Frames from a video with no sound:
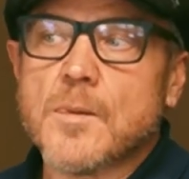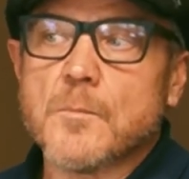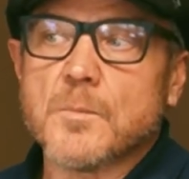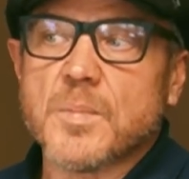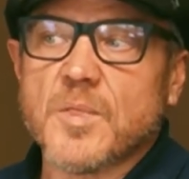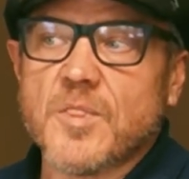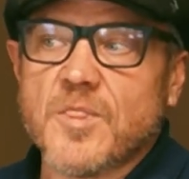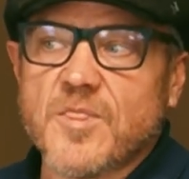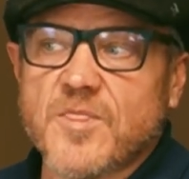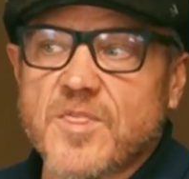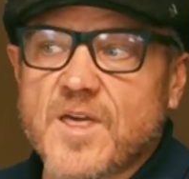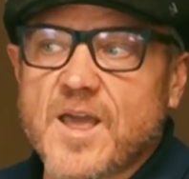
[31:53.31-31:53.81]

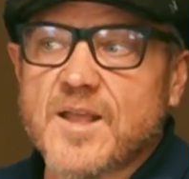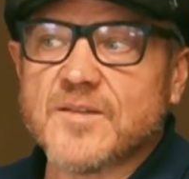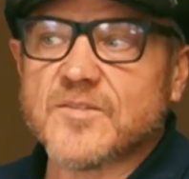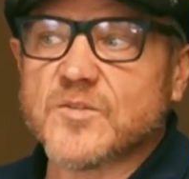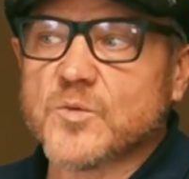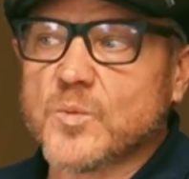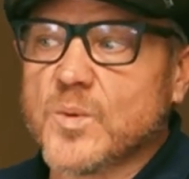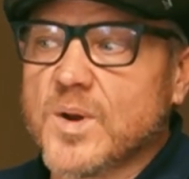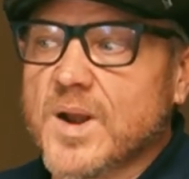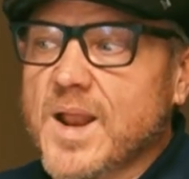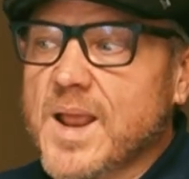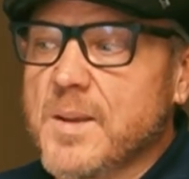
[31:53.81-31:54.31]
But that's
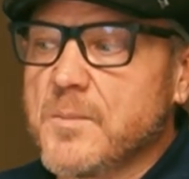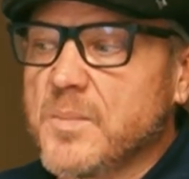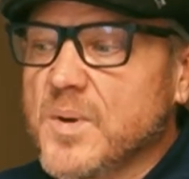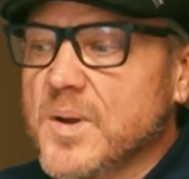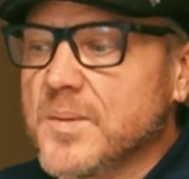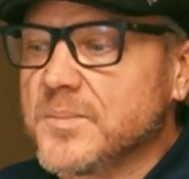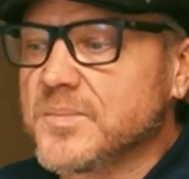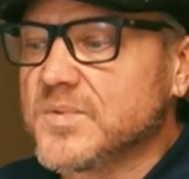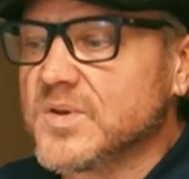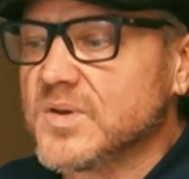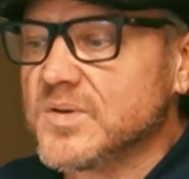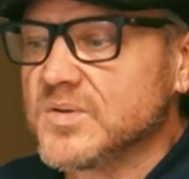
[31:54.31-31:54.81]
when I
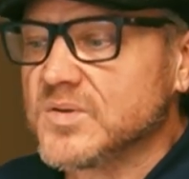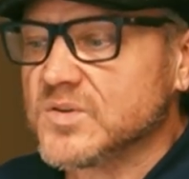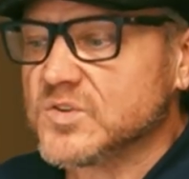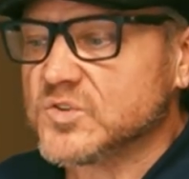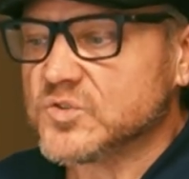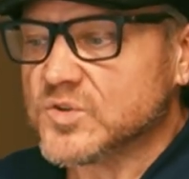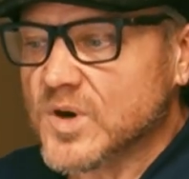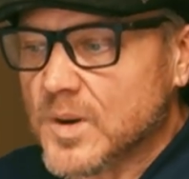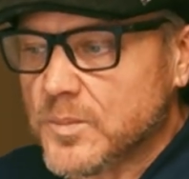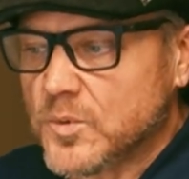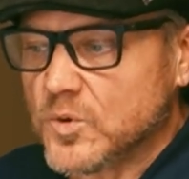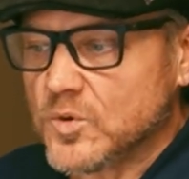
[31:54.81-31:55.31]
bumped into
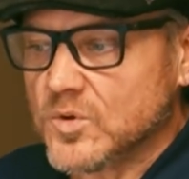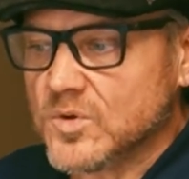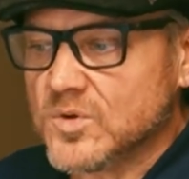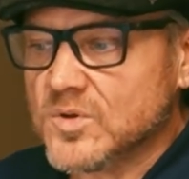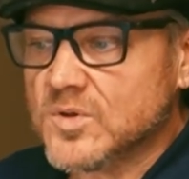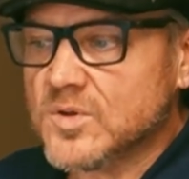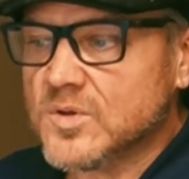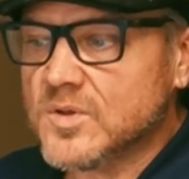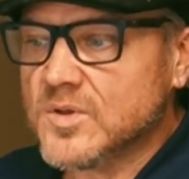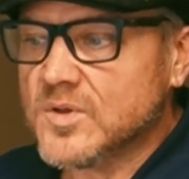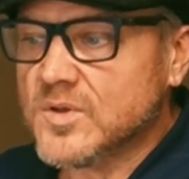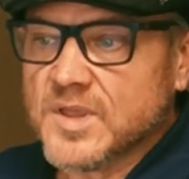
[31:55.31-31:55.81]
trouble.
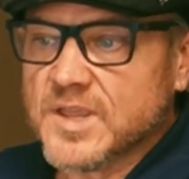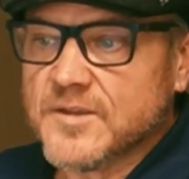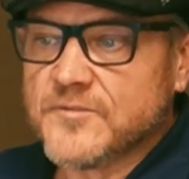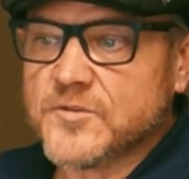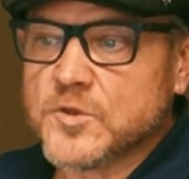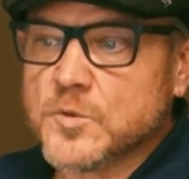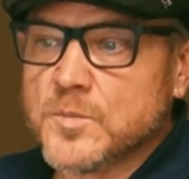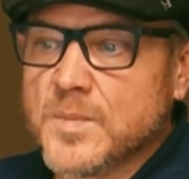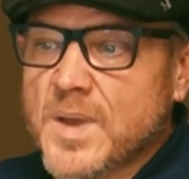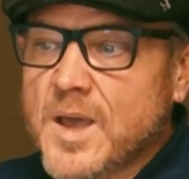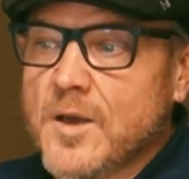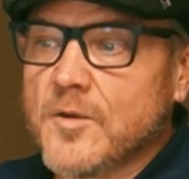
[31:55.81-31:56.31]
If
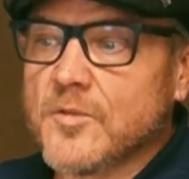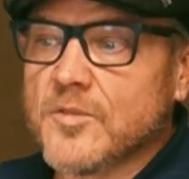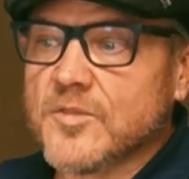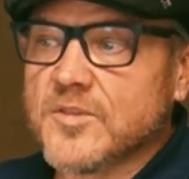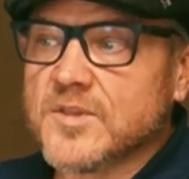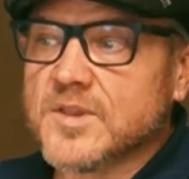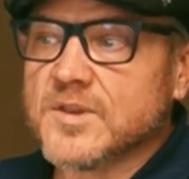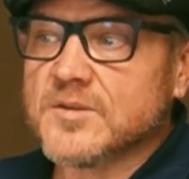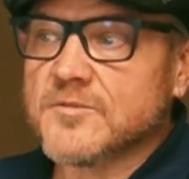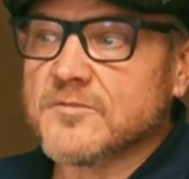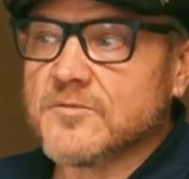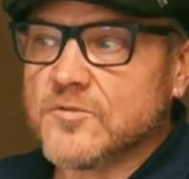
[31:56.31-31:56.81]
you mount
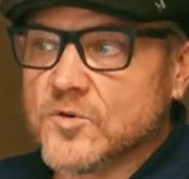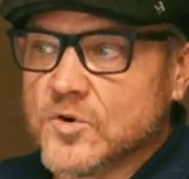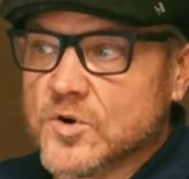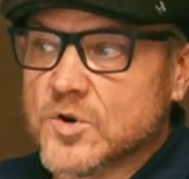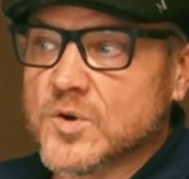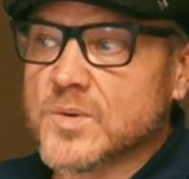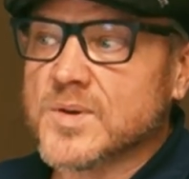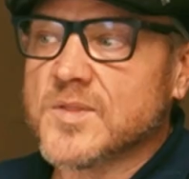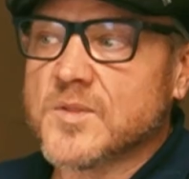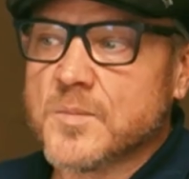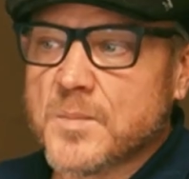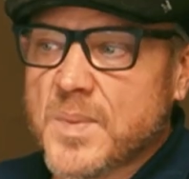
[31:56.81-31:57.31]
the
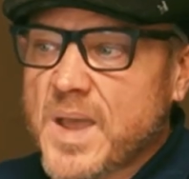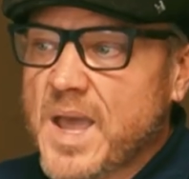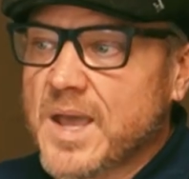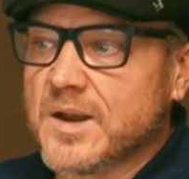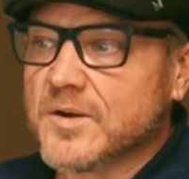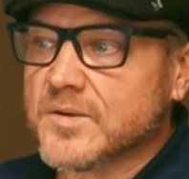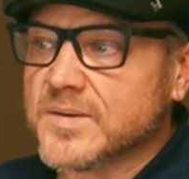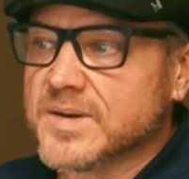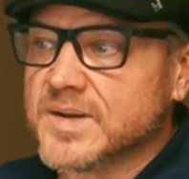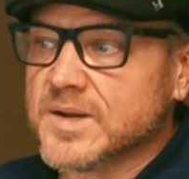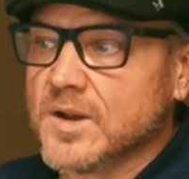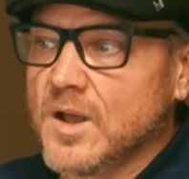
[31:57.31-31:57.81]
inverter and the
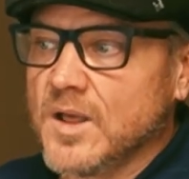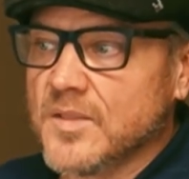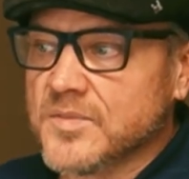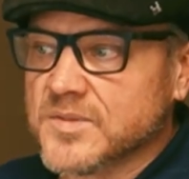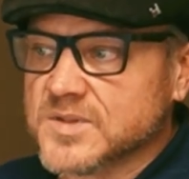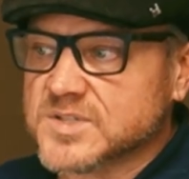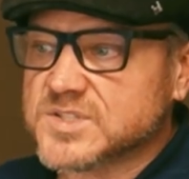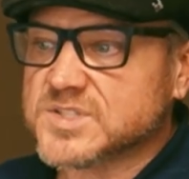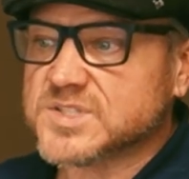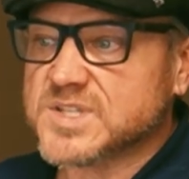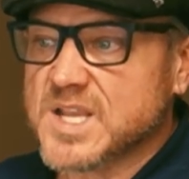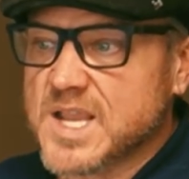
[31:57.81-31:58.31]
battery on
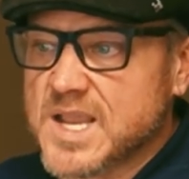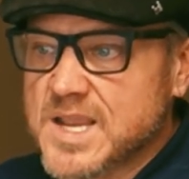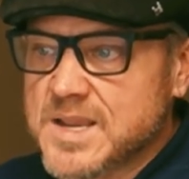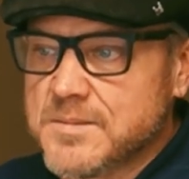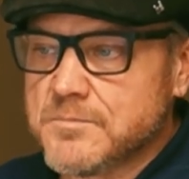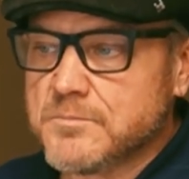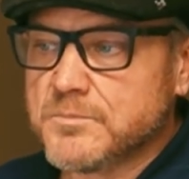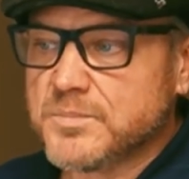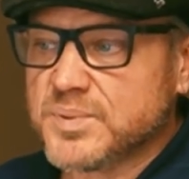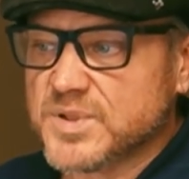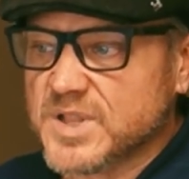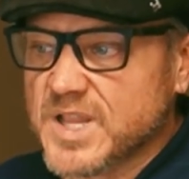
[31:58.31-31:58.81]
the
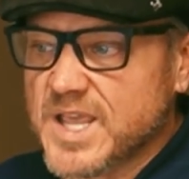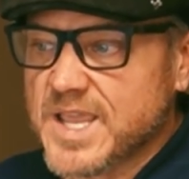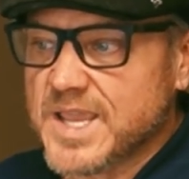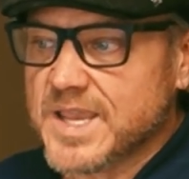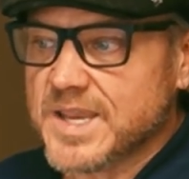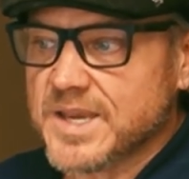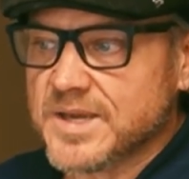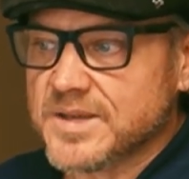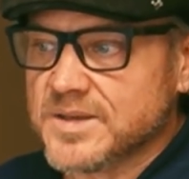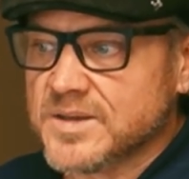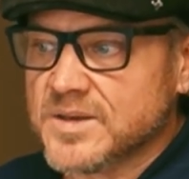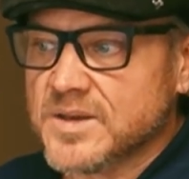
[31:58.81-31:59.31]
same
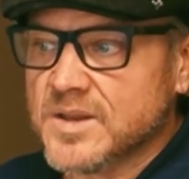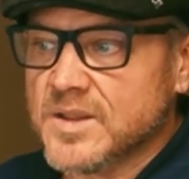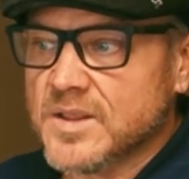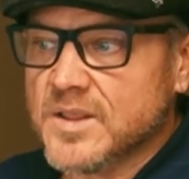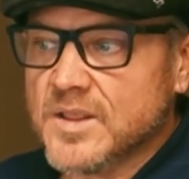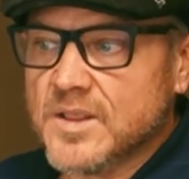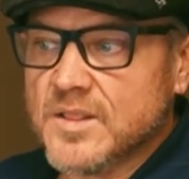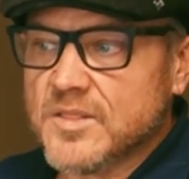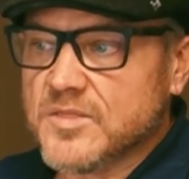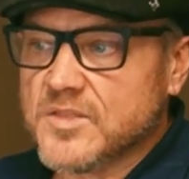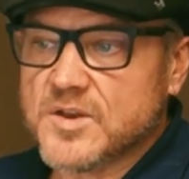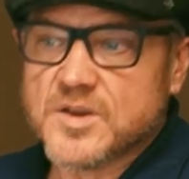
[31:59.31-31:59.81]
plane,
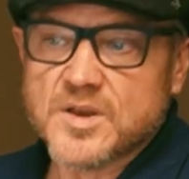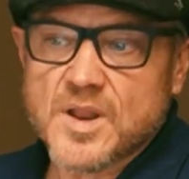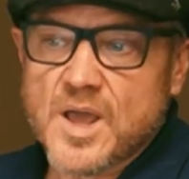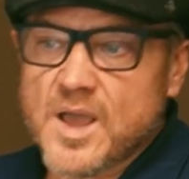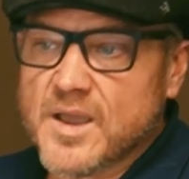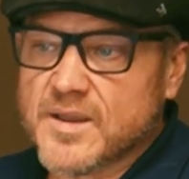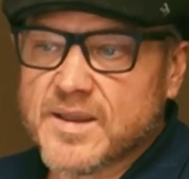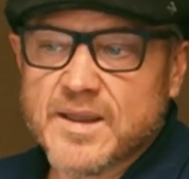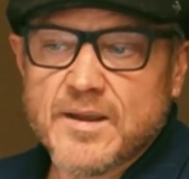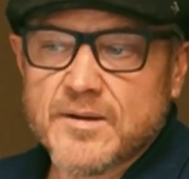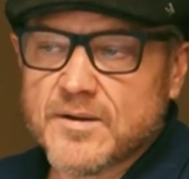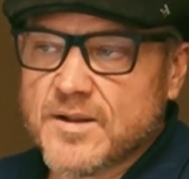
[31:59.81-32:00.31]
the
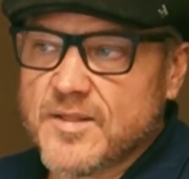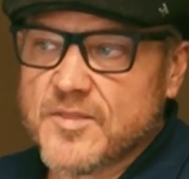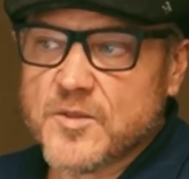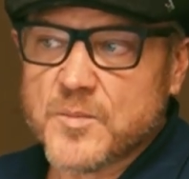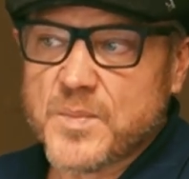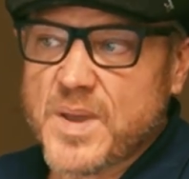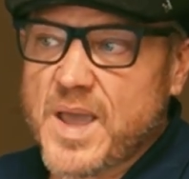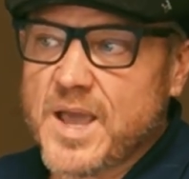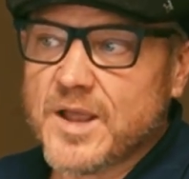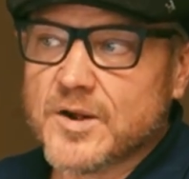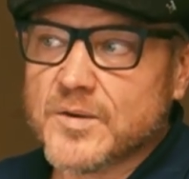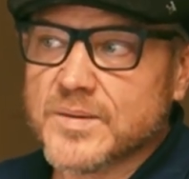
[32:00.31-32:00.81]
knockout on the
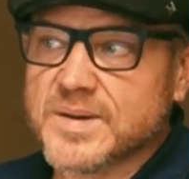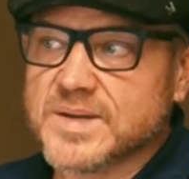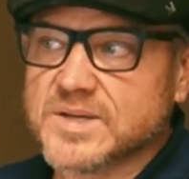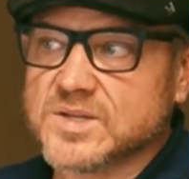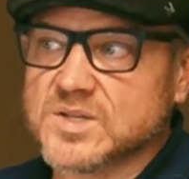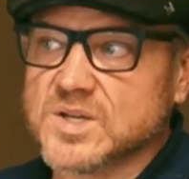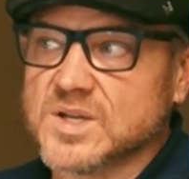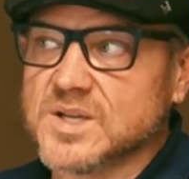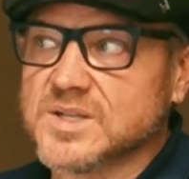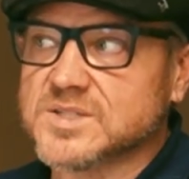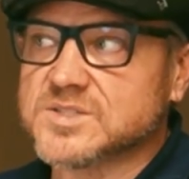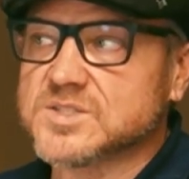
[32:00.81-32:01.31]
battery
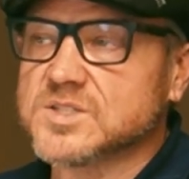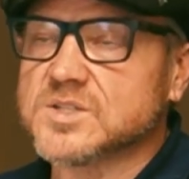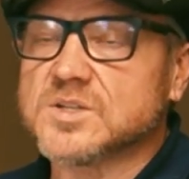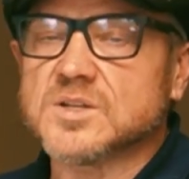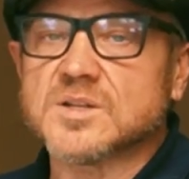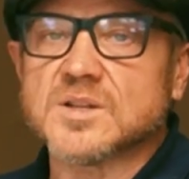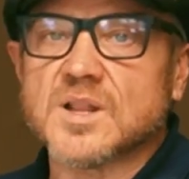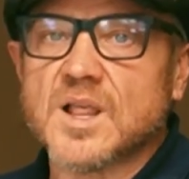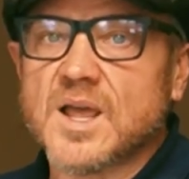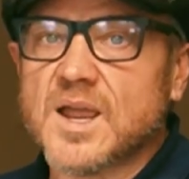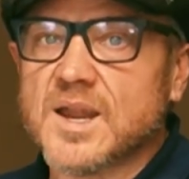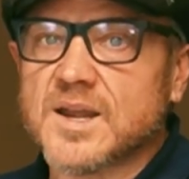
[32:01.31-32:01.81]

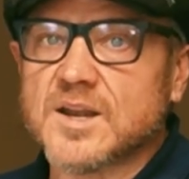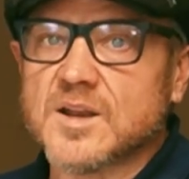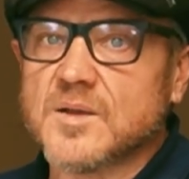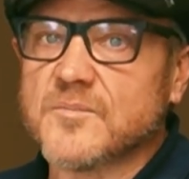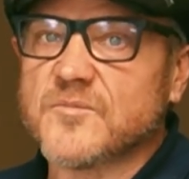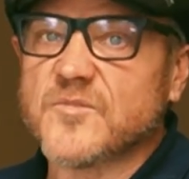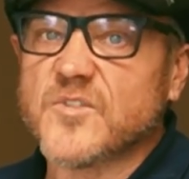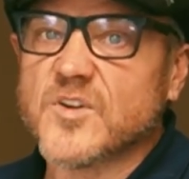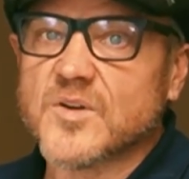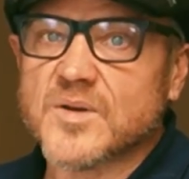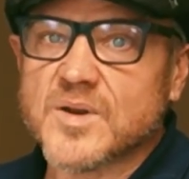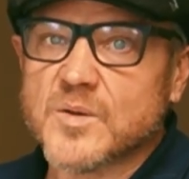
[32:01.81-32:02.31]
doesn't line
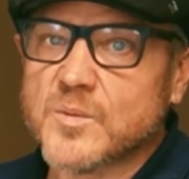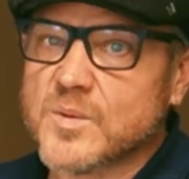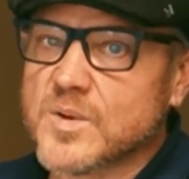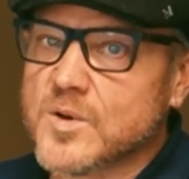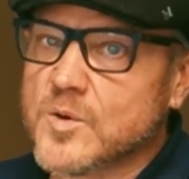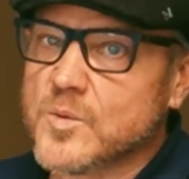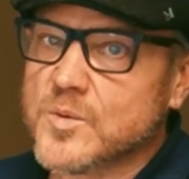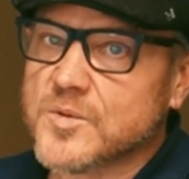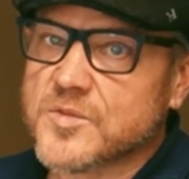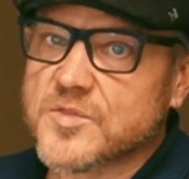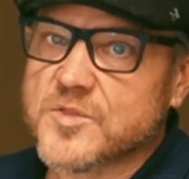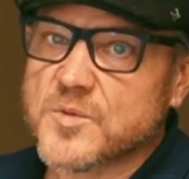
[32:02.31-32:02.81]
up very
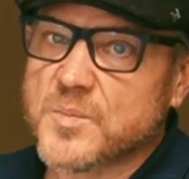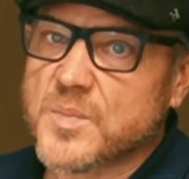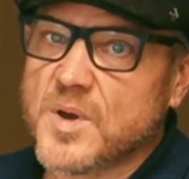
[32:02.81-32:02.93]
well with the